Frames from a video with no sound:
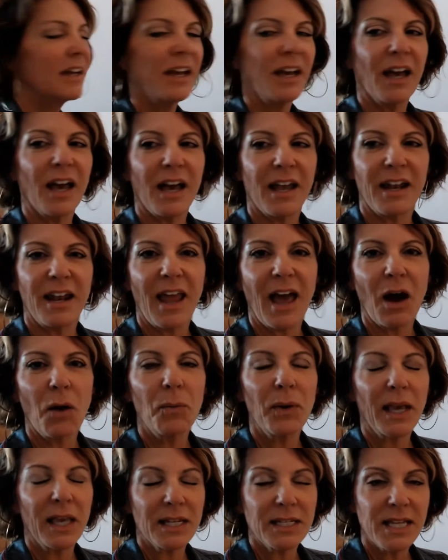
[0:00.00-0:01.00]
And now we
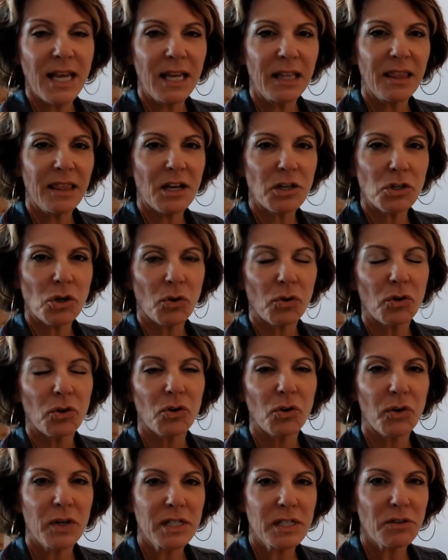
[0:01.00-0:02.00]
can take that total
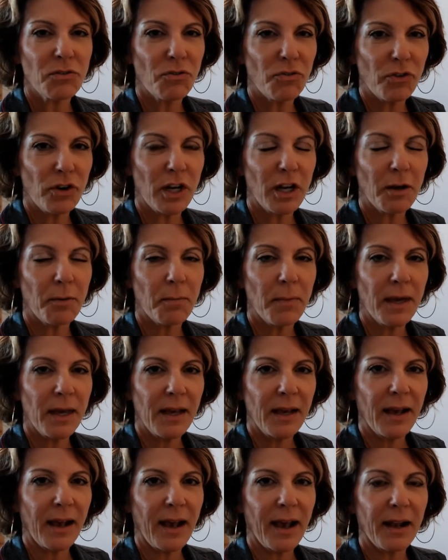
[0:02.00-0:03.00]
degrees of freedom
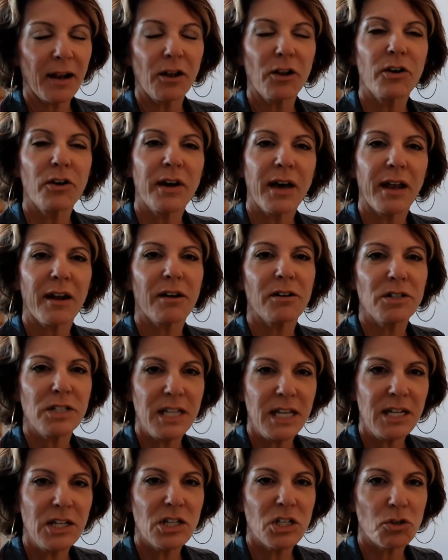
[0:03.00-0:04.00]
and look at our
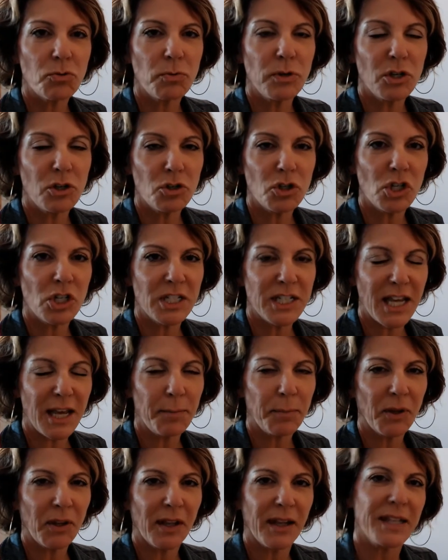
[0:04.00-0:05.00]
t-distribution
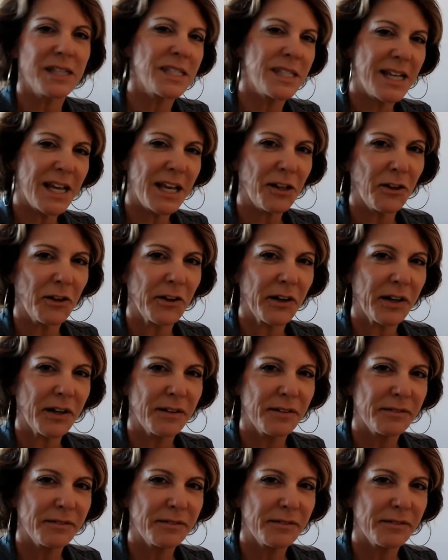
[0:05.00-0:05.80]
table. Let's take a look.